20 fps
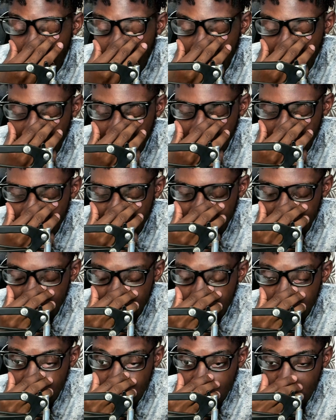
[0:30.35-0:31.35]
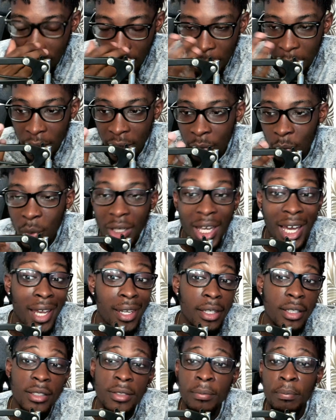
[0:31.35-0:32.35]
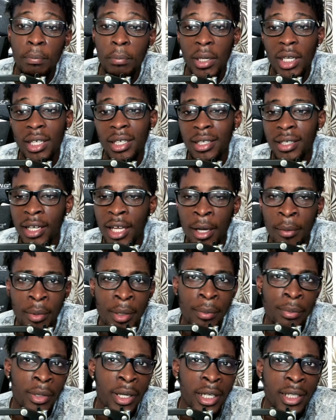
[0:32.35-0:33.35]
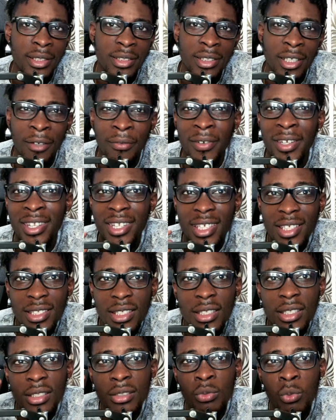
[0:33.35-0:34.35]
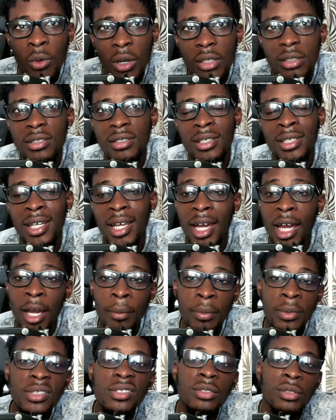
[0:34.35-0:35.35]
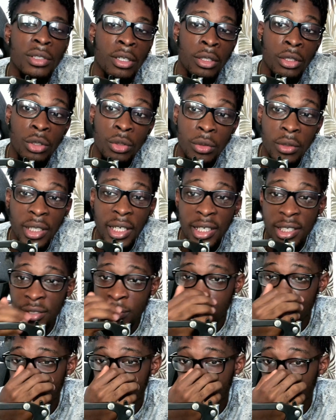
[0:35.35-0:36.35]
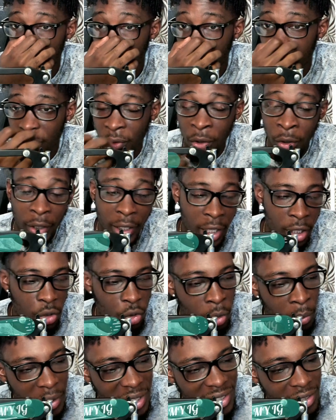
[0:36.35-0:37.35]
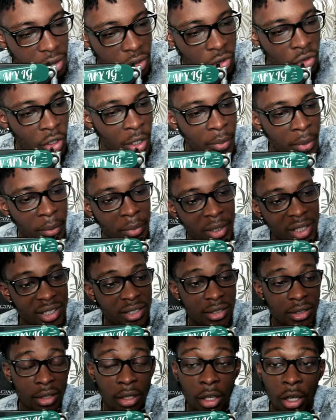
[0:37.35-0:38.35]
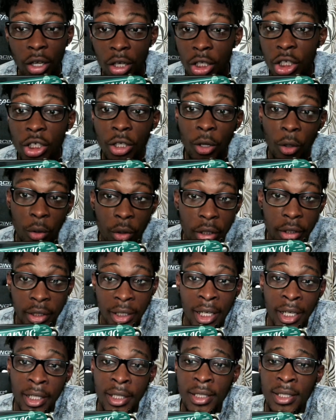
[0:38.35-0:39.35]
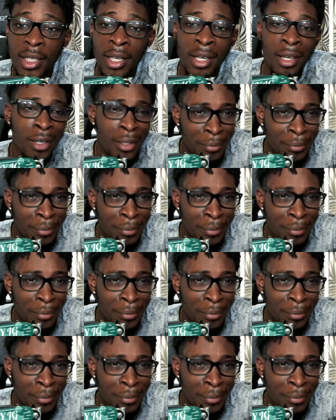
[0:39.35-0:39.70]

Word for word: And I mean, we had this big elaborate plan and stuff, and this is what's gonna happen to a lot of you guys when you're going forward. I know my subscriber base is a lot of younger guys.